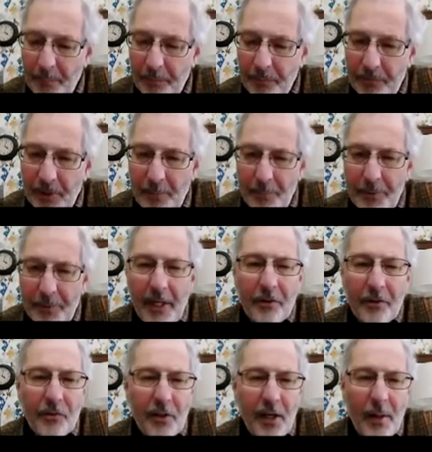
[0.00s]
Something
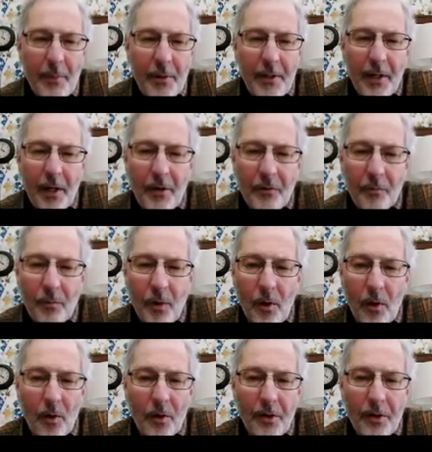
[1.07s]
that's coming down the
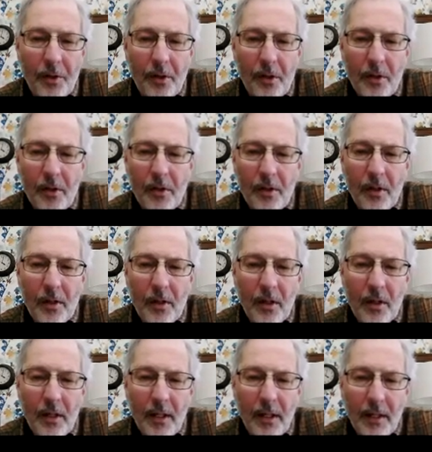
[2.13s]
road
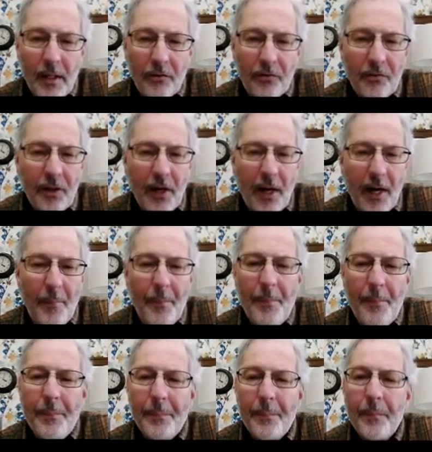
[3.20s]
is
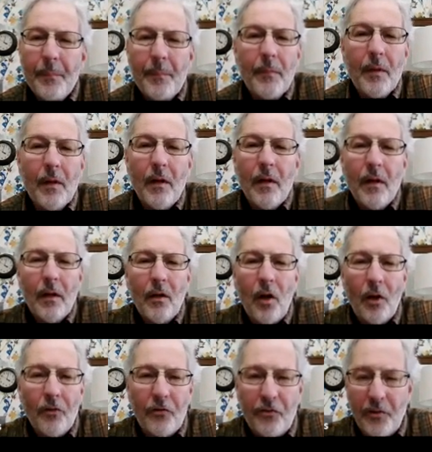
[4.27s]

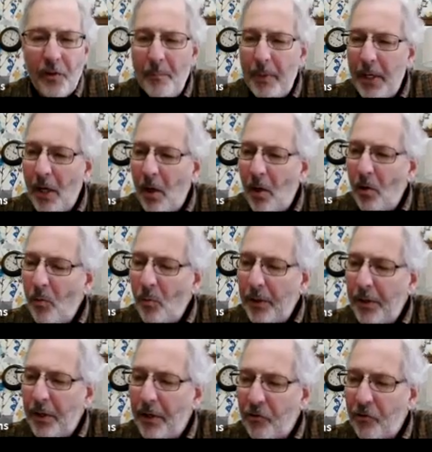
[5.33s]
called Symbio. We
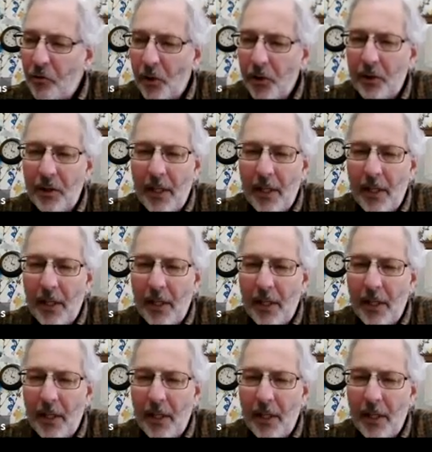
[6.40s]
did a short